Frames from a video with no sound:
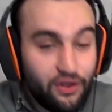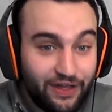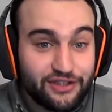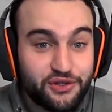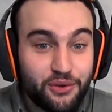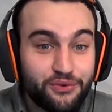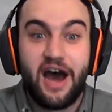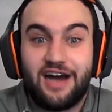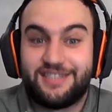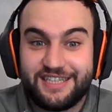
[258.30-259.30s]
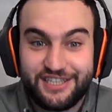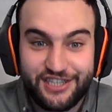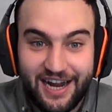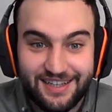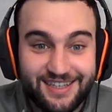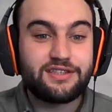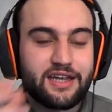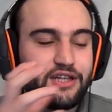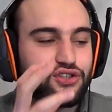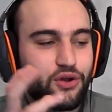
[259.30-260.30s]
That's called Nazi shit.
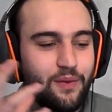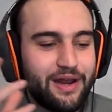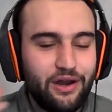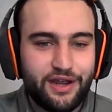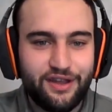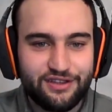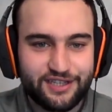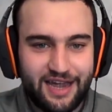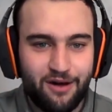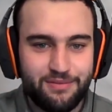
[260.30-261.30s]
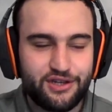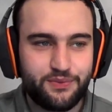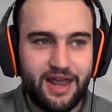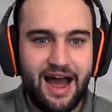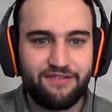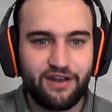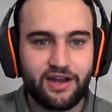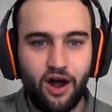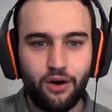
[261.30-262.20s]
It's so weird looking at this account because we have like,